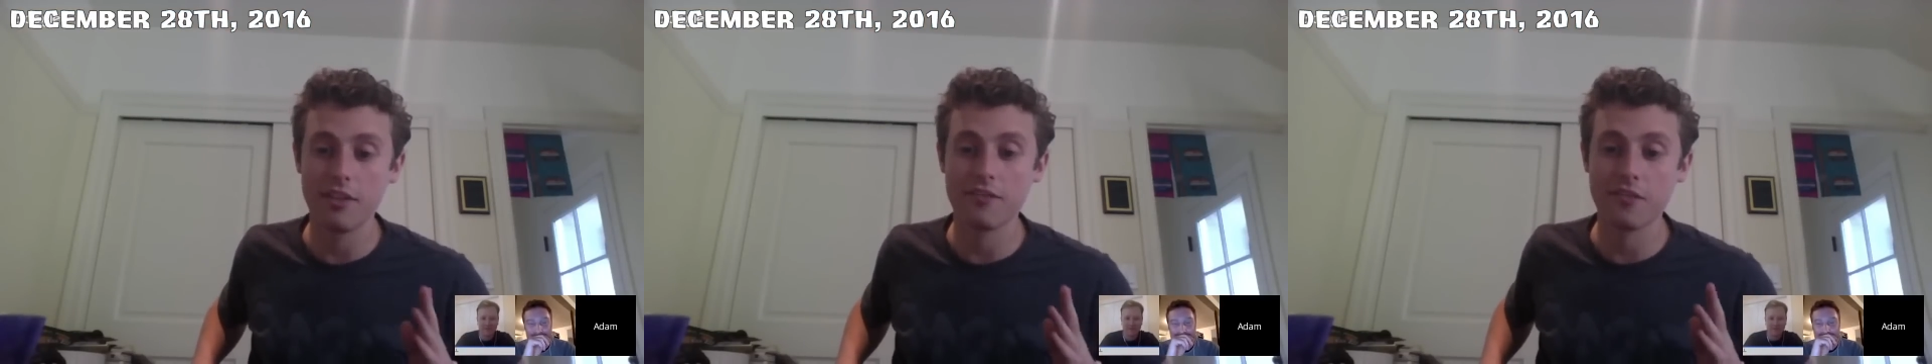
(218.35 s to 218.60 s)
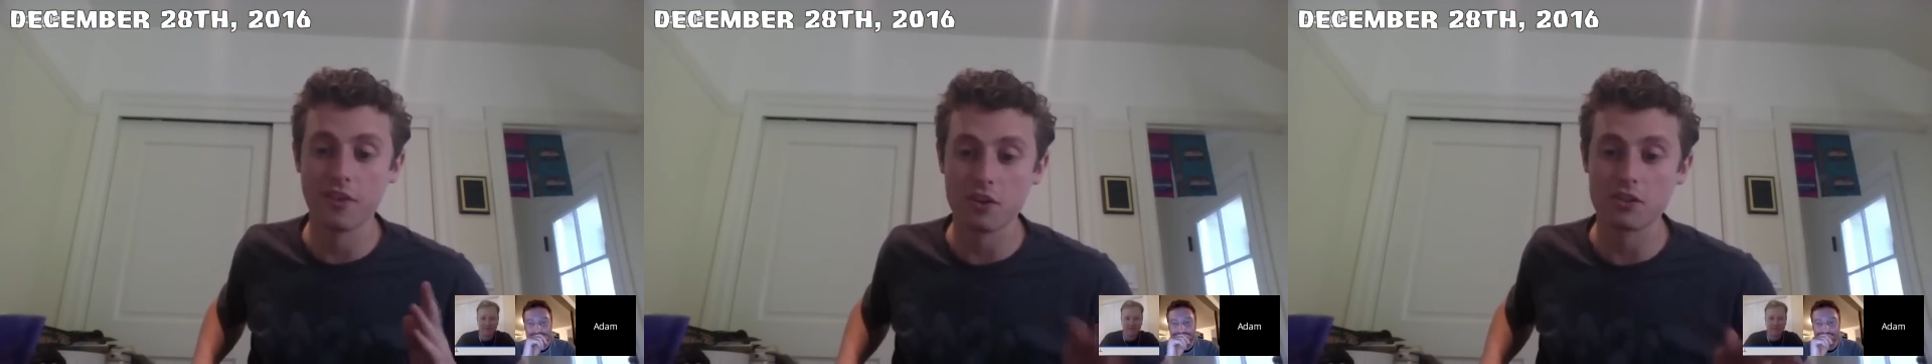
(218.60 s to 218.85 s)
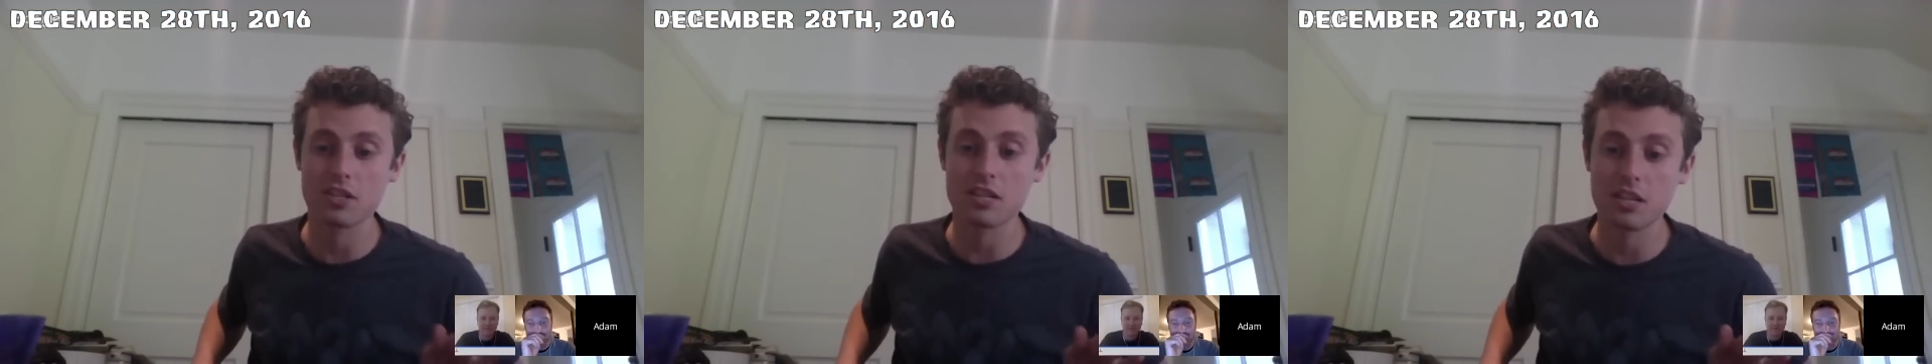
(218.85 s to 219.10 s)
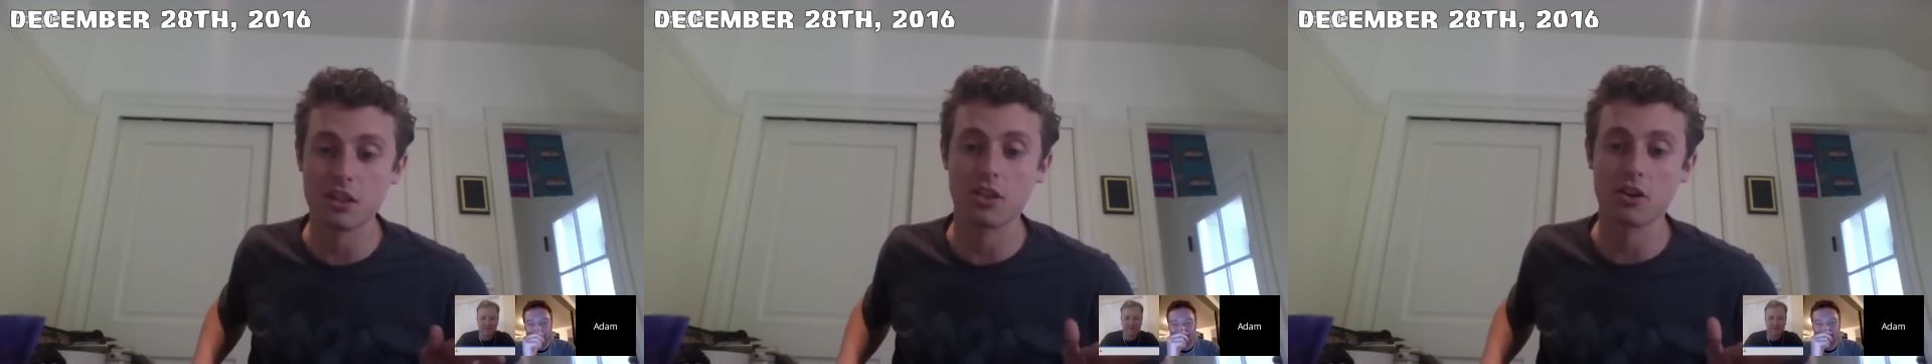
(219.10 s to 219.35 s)
for
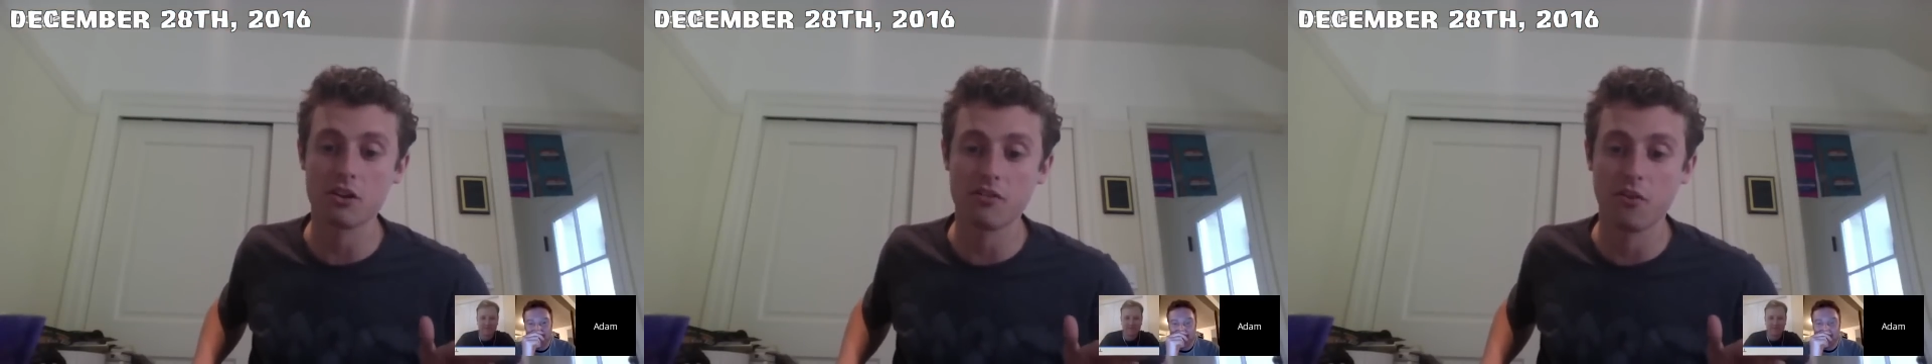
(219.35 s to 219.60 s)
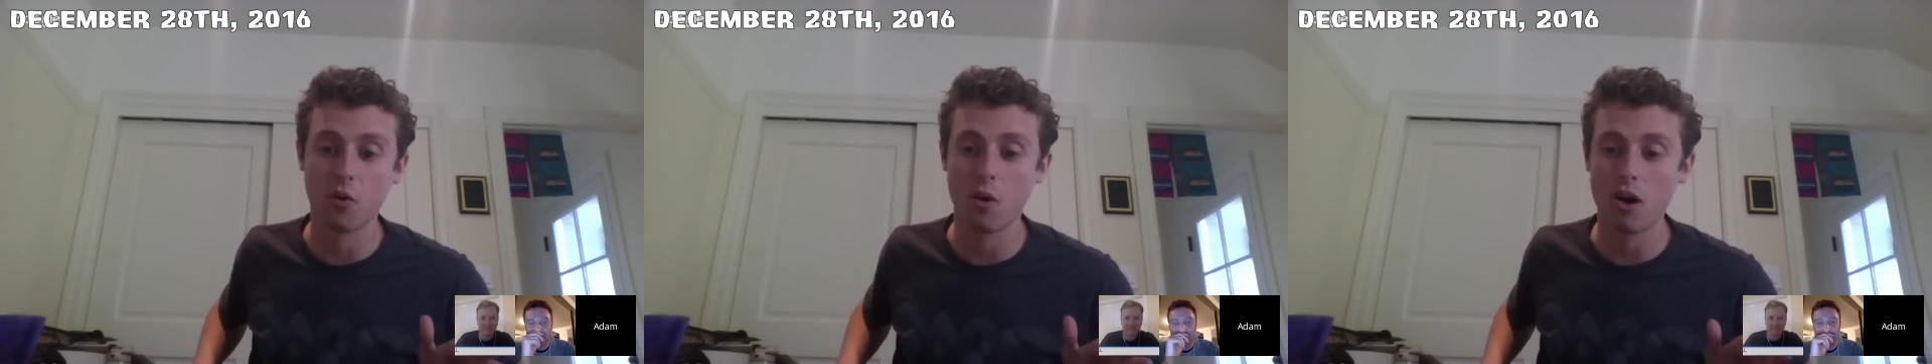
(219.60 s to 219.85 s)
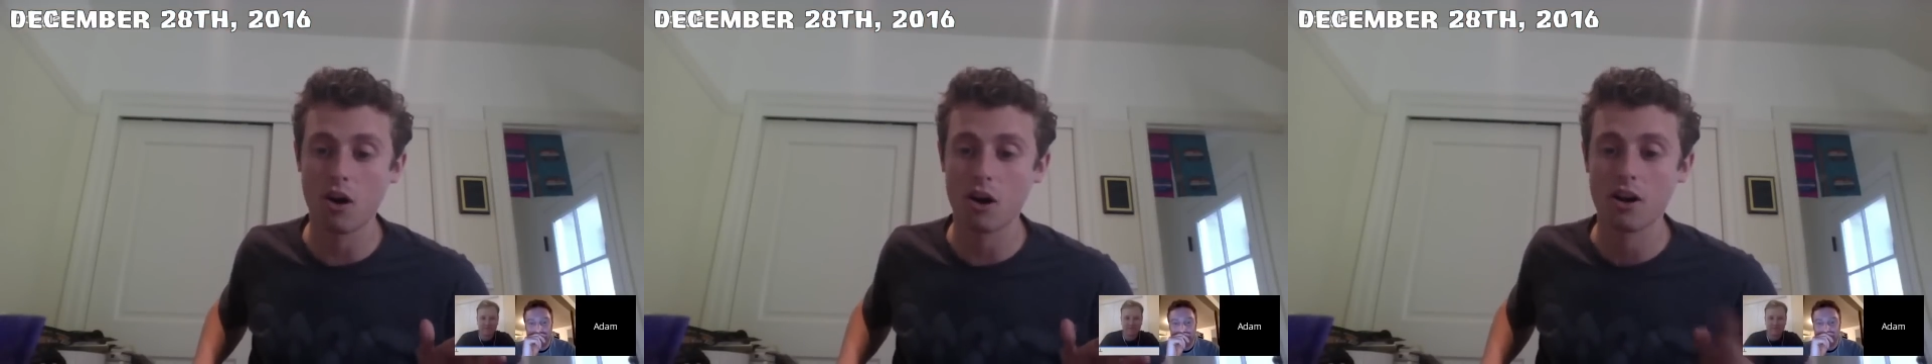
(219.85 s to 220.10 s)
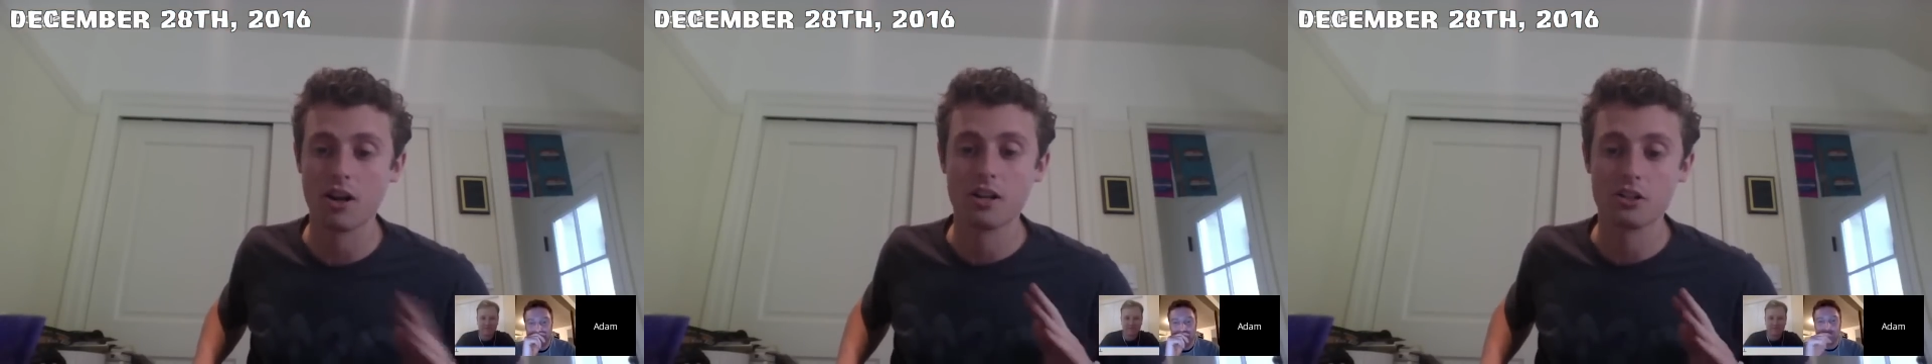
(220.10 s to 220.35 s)
Season 34
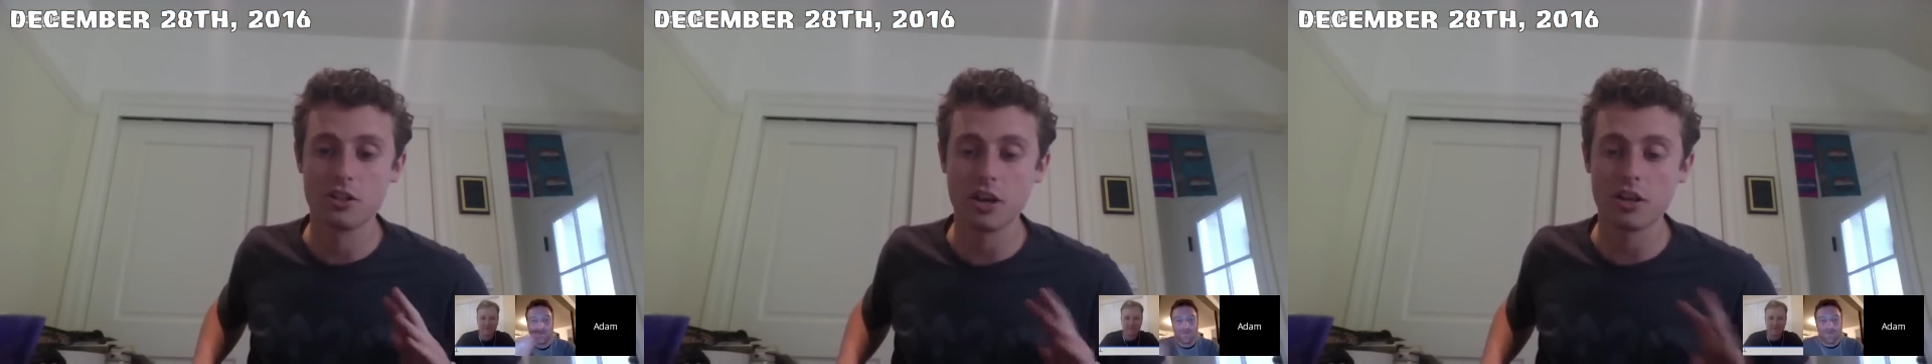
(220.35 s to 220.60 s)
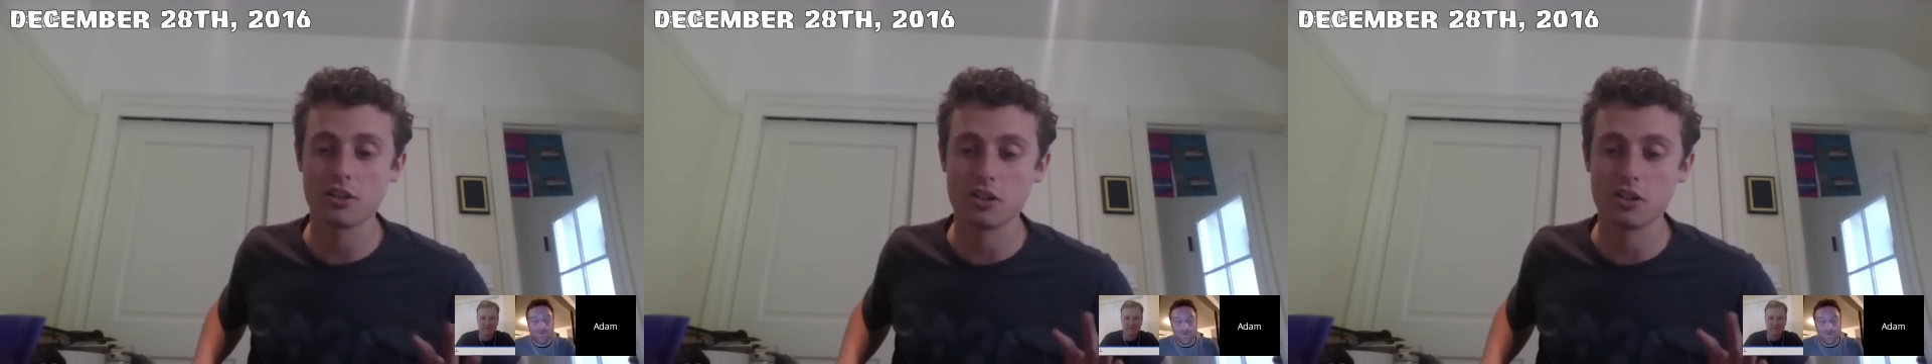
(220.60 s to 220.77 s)
just